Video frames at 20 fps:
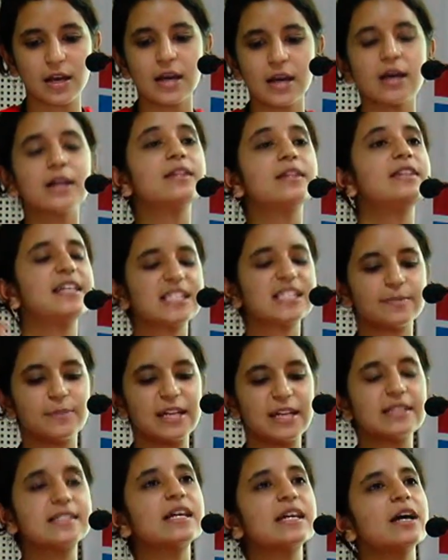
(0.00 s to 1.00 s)
This means
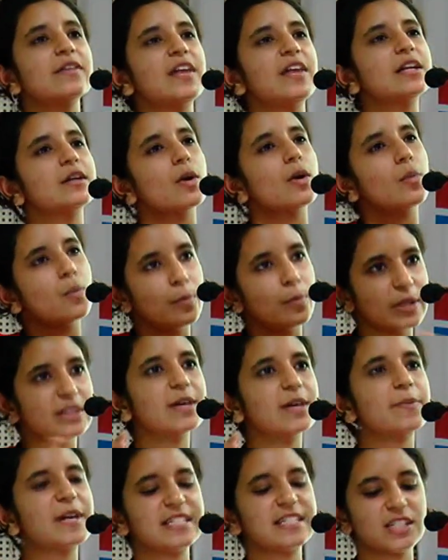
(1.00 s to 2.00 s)
that with the
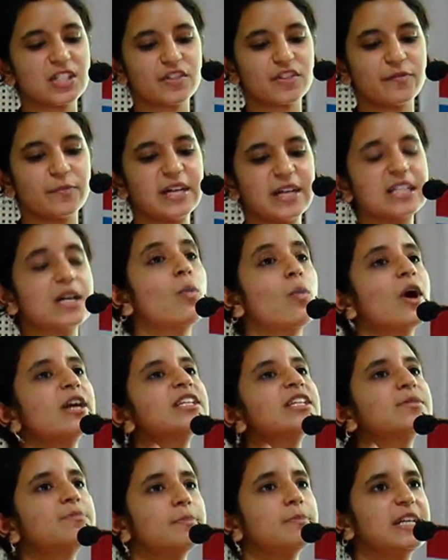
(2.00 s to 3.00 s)
presence of media, what does
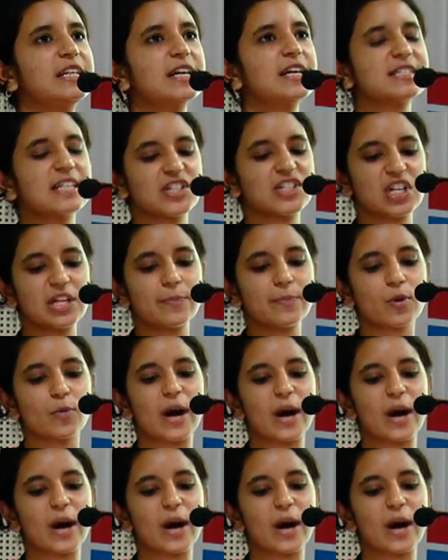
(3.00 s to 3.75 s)
media essentially provide?